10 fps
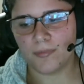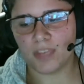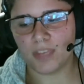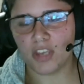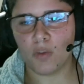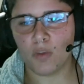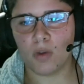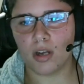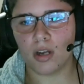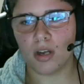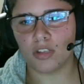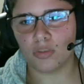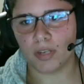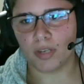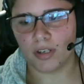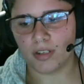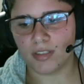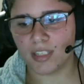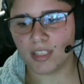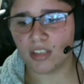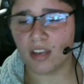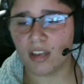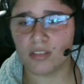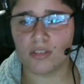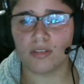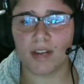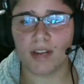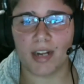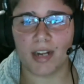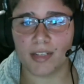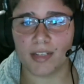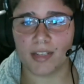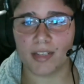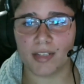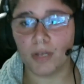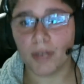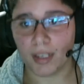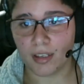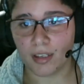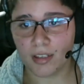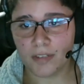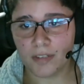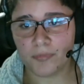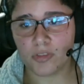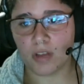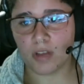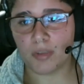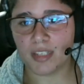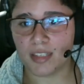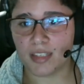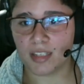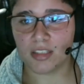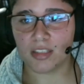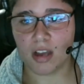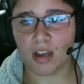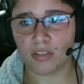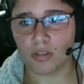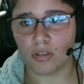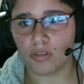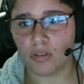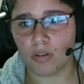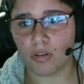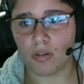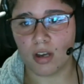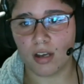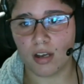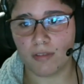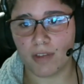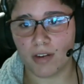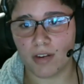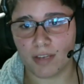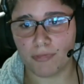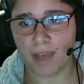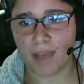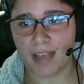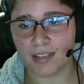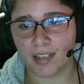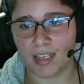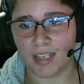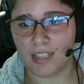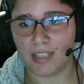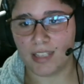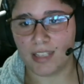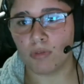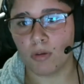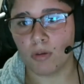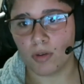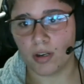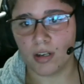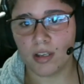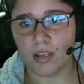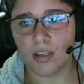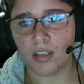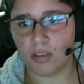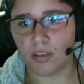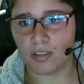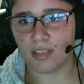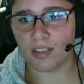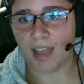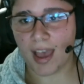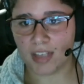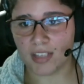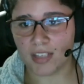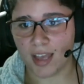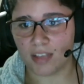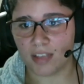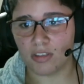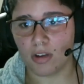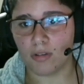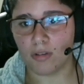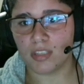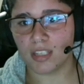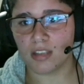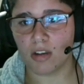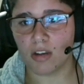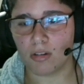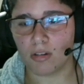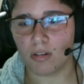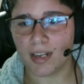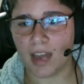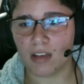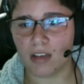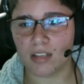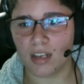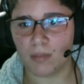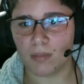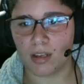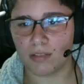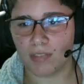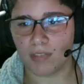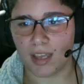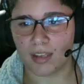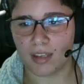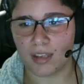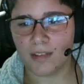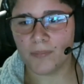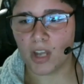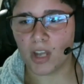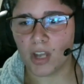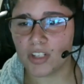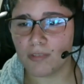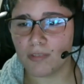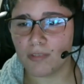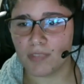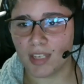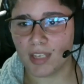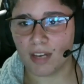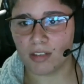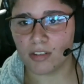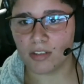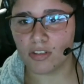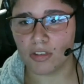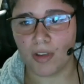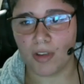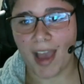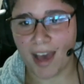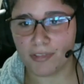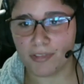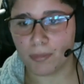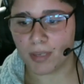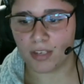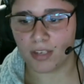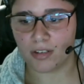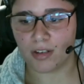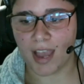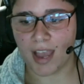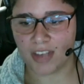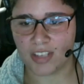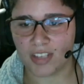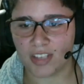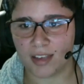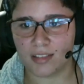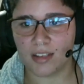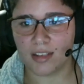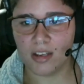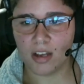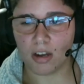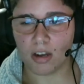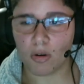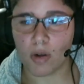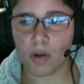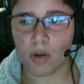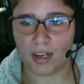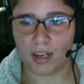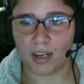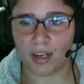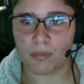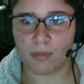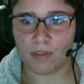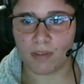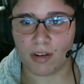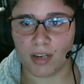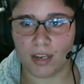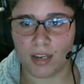than you would on Twitter. TikTok is also right now exploding. So I would say TikTok is also a very fast and easy grower using the hashtags, though TikTok only allows a limit of like 150 characters. So you have to pick your hashtags accordingly. You have to be very,